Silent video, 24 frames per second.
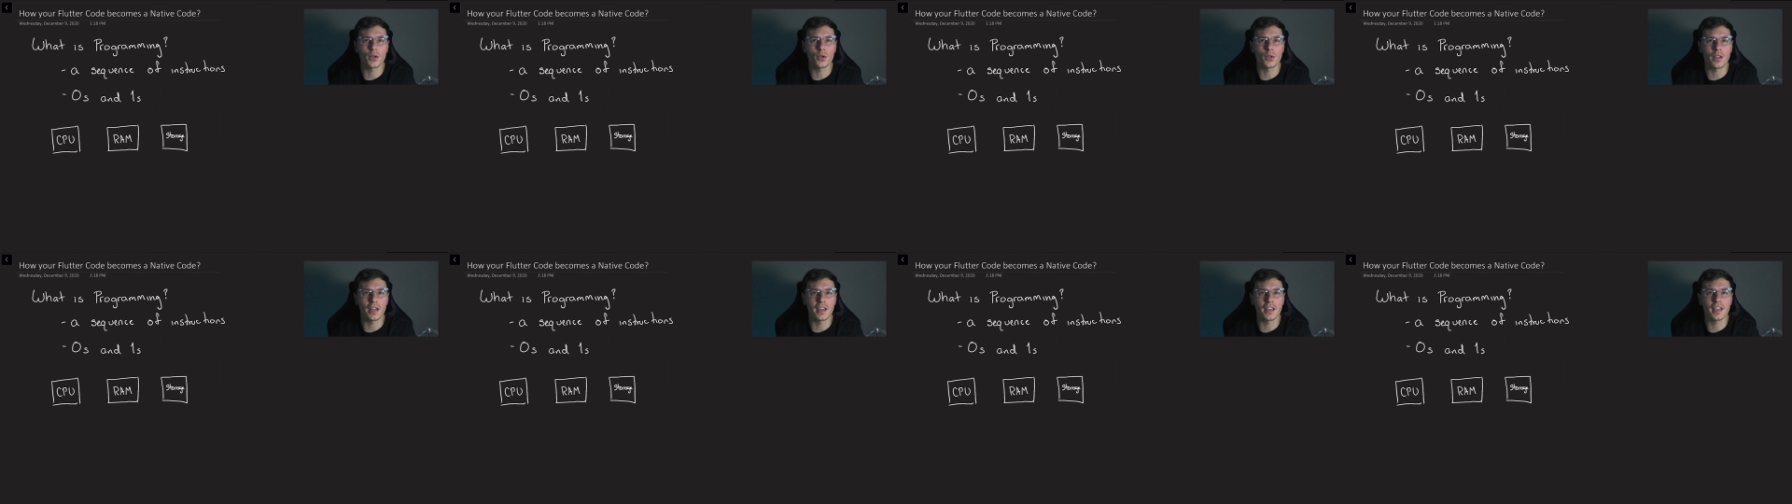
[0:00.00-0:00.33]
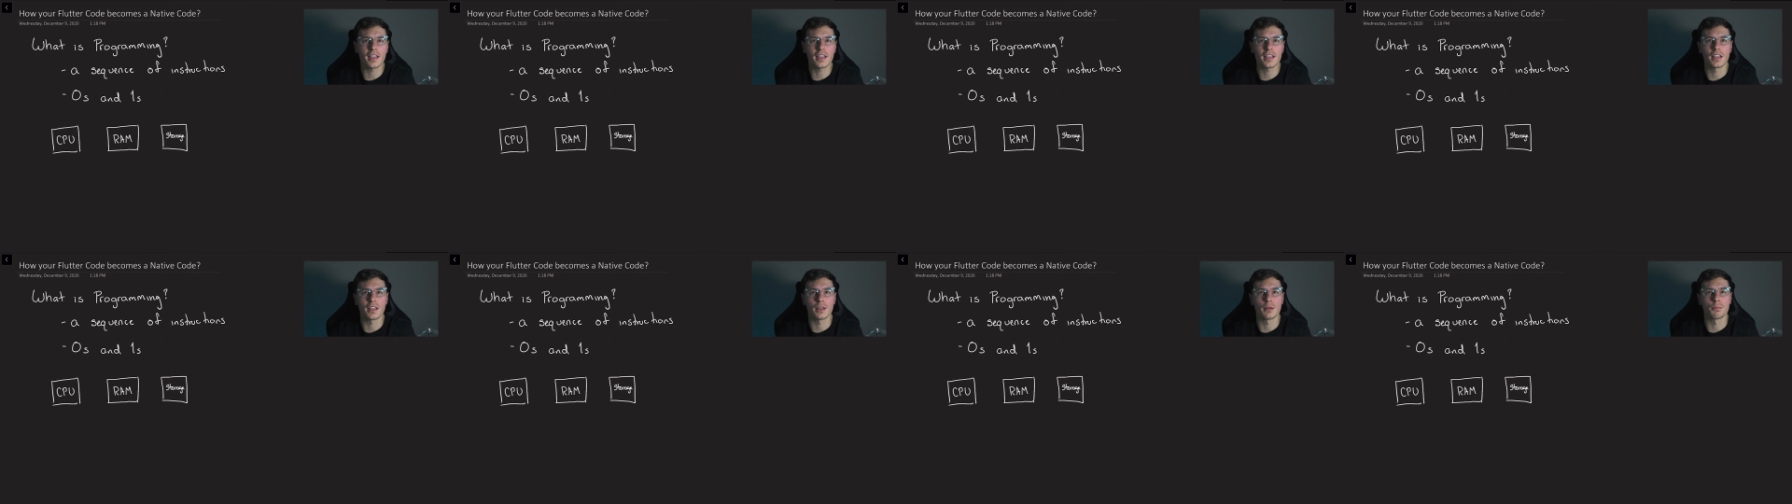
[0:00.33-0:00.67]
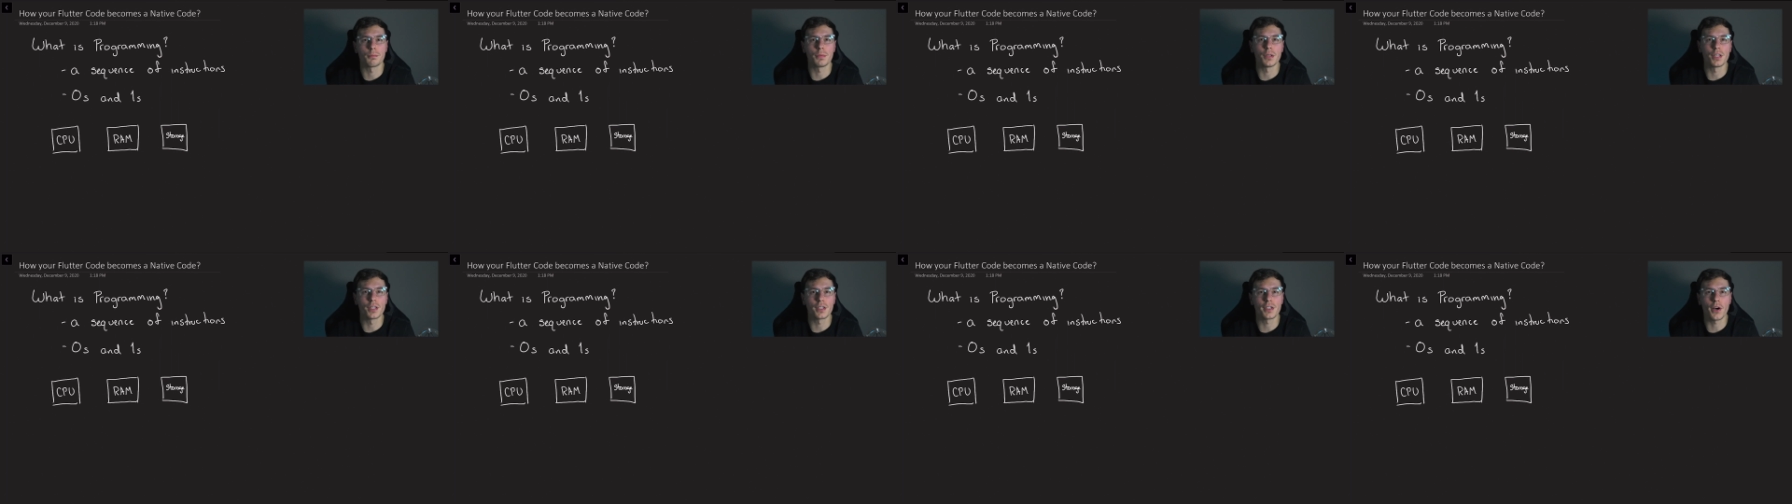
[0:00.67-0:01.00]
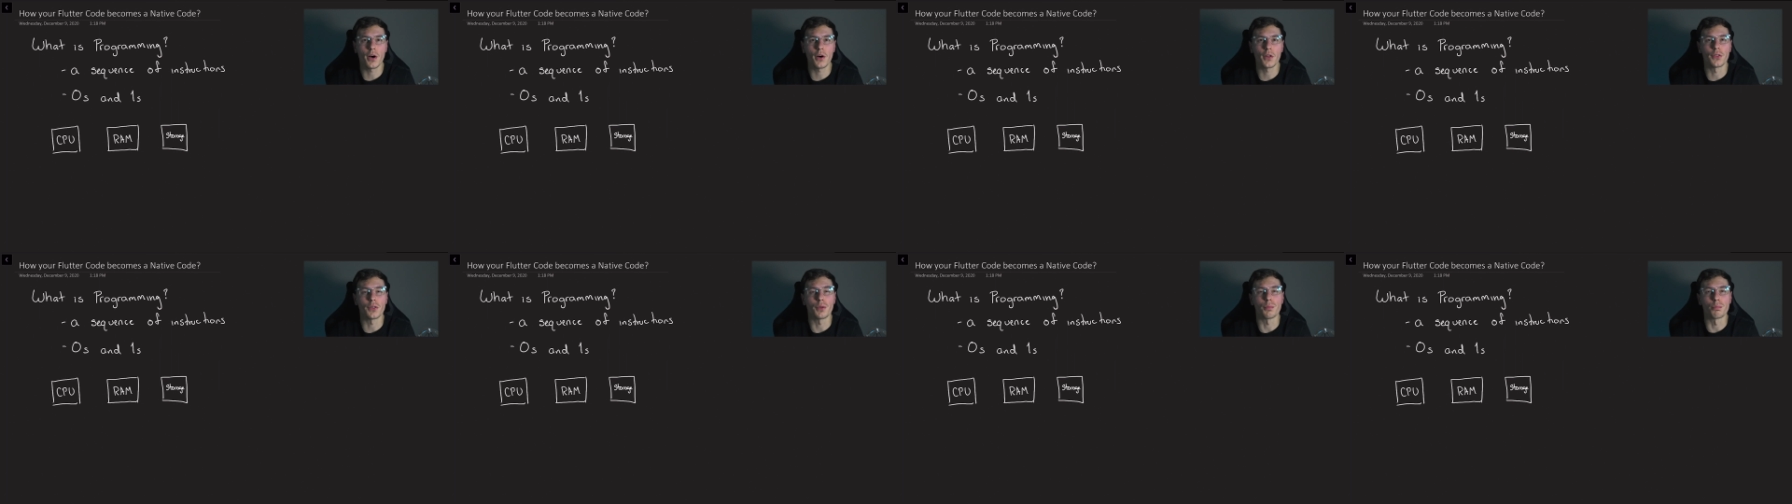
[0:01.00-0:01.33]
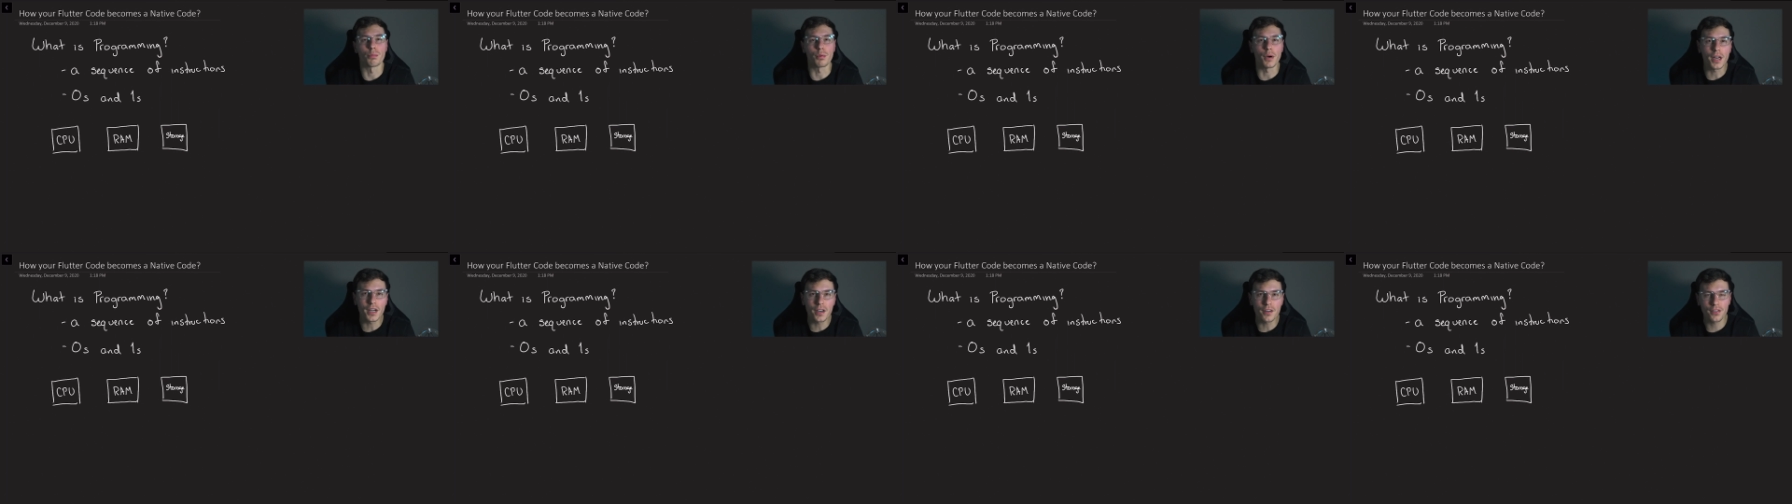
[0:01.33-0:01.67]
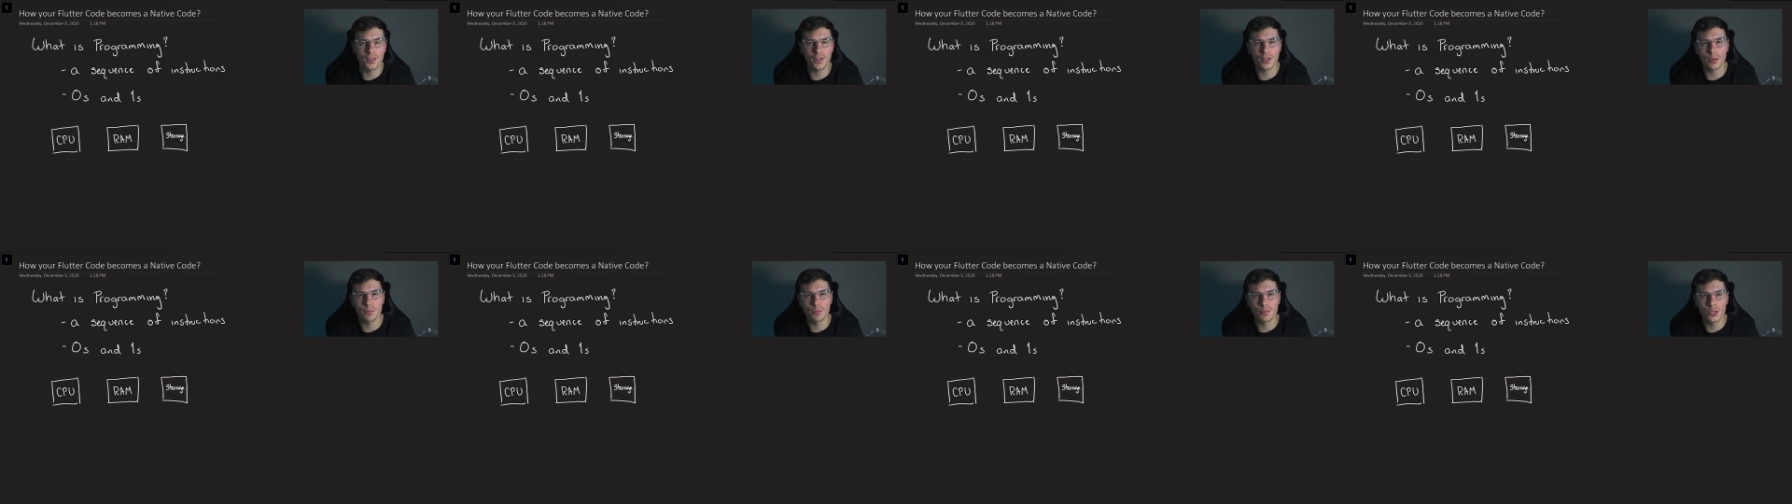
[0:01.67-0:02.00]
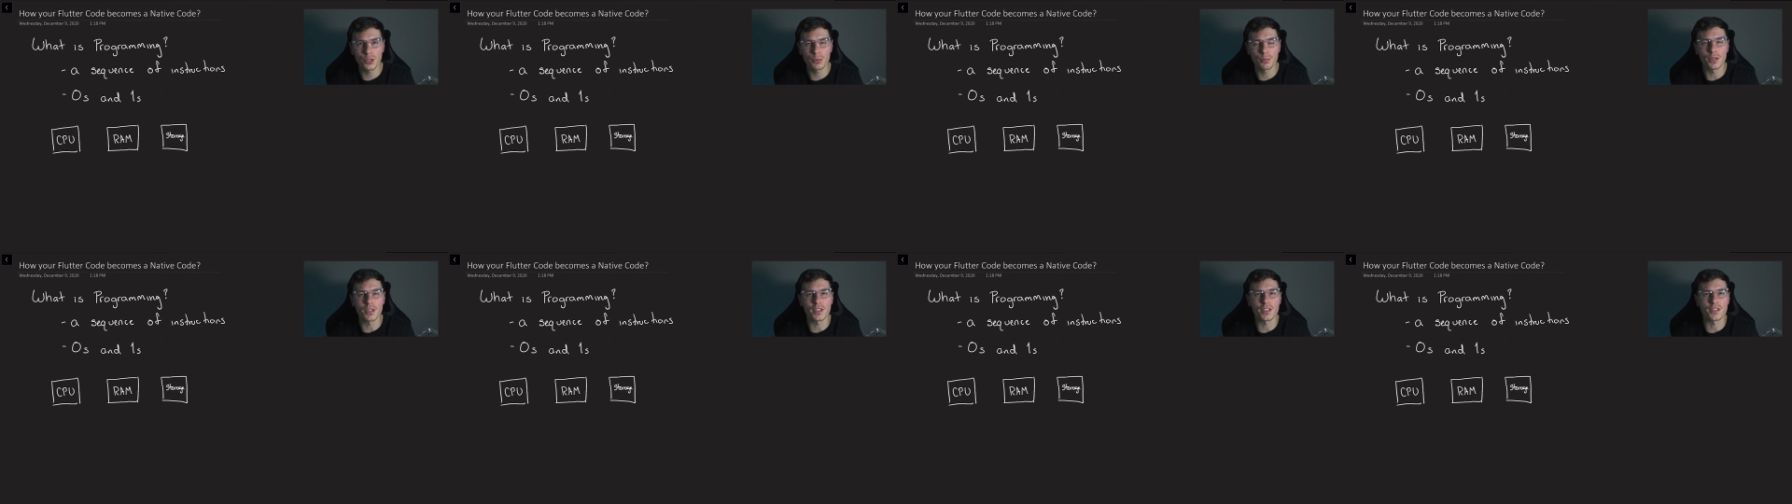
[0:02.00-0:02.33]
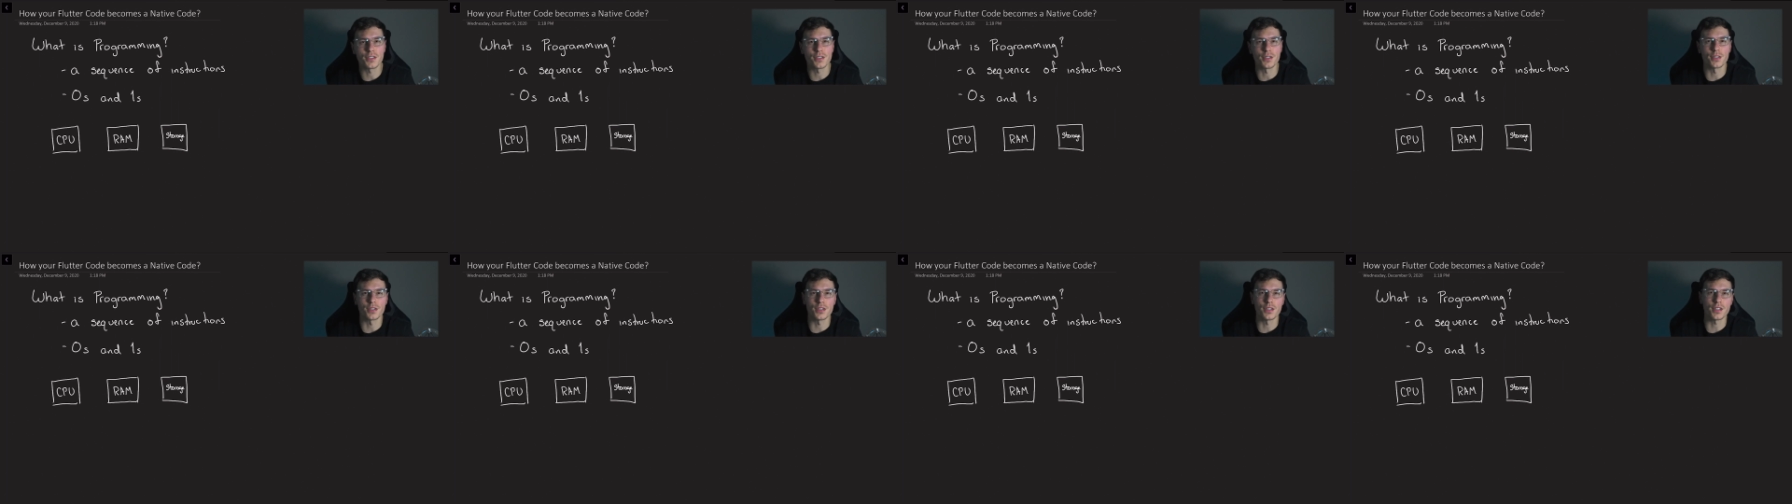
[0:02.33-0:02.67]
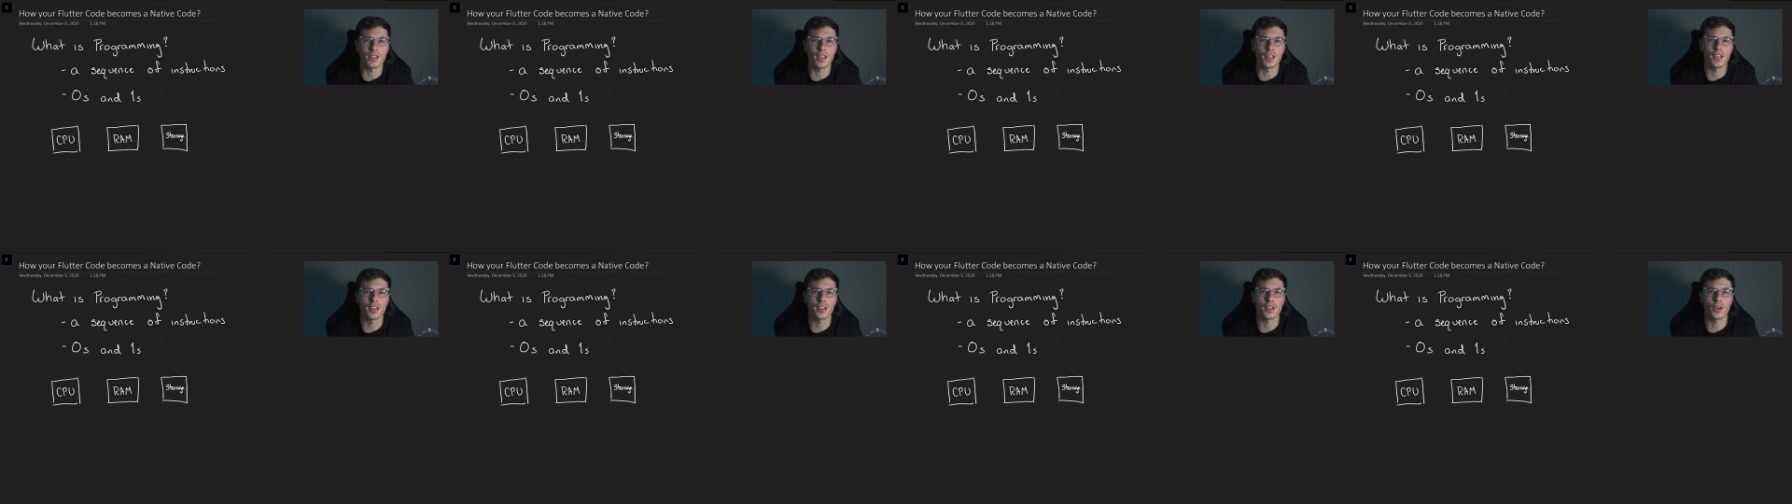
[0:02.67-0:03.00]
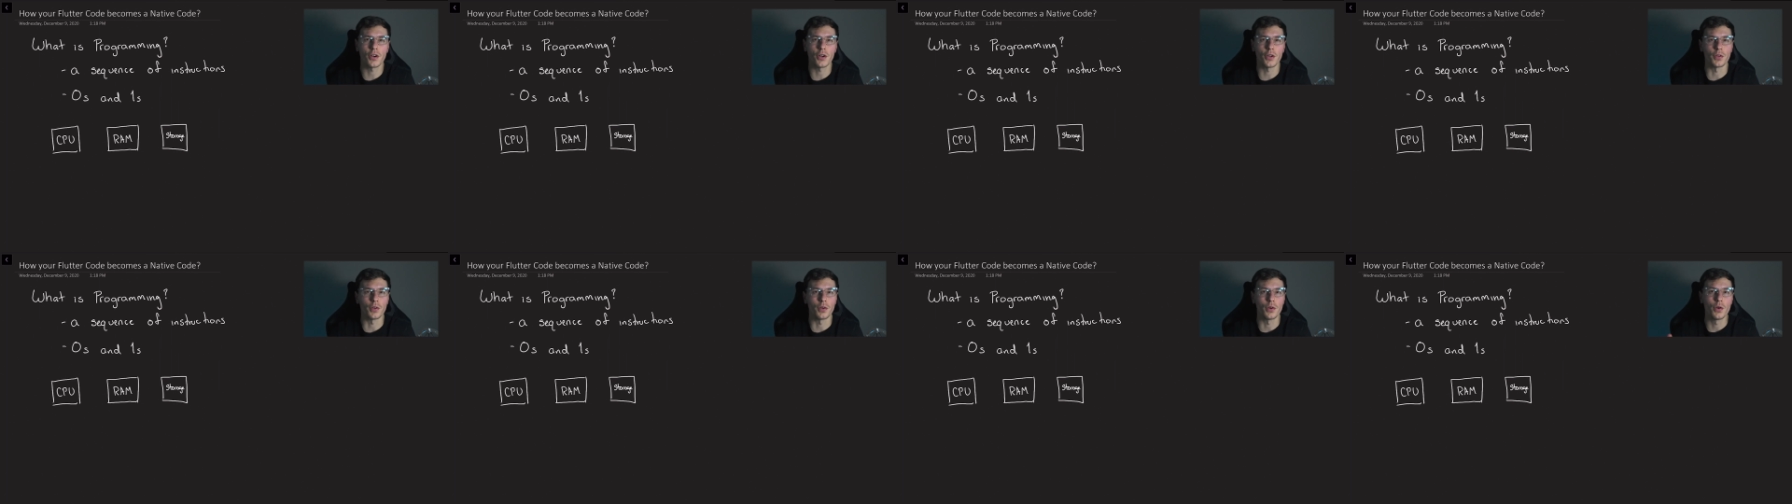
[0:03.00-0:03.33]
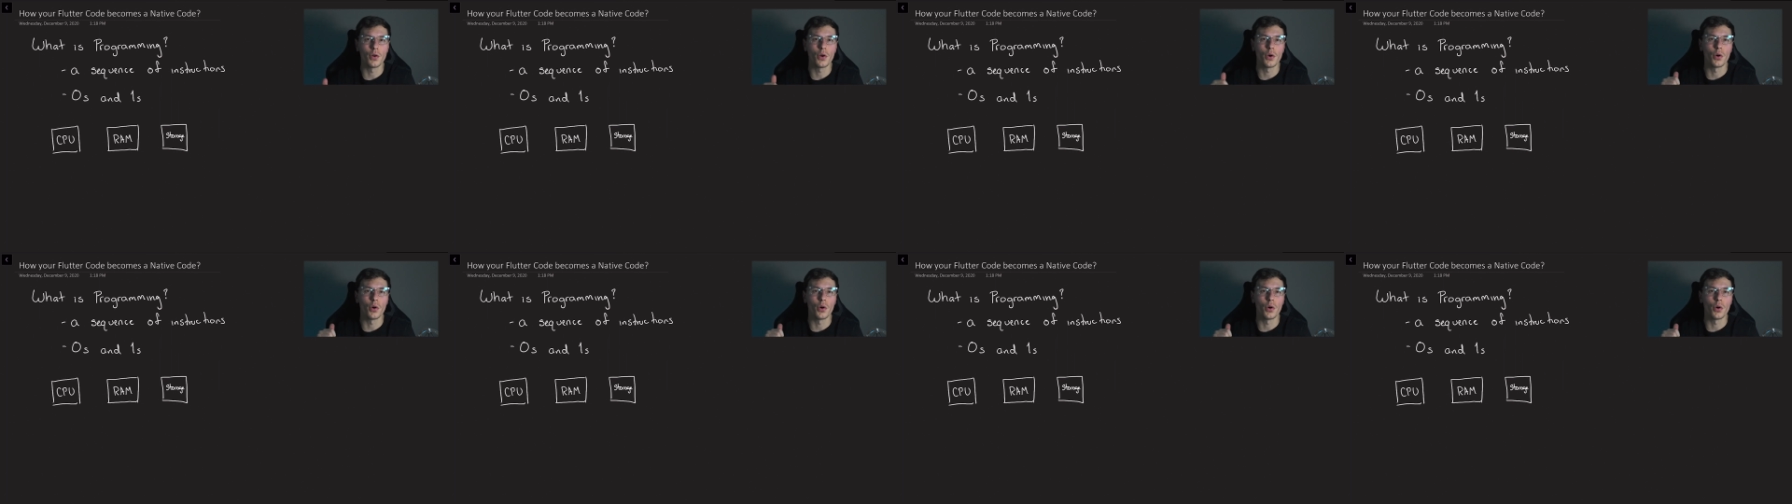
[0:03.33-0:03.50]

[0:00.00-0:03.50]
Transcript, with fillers: I don't like it being called the brain of the computer because there's this thing called